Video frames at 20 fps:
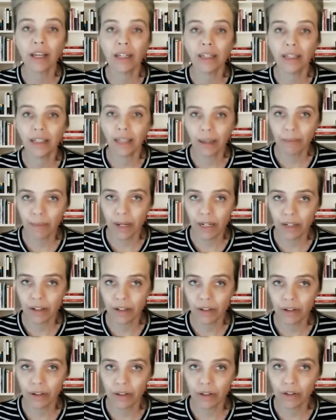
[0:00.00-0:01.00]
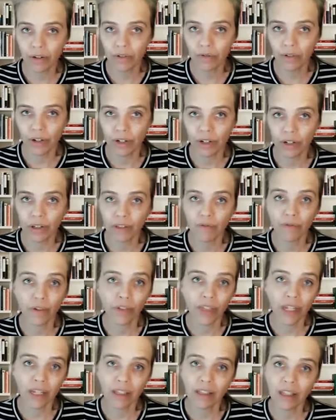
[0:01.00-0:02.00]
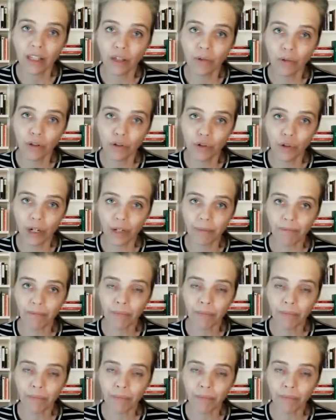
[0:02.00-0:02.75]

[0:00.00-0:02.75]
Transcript: and get back to using your photos for things that you enjoy.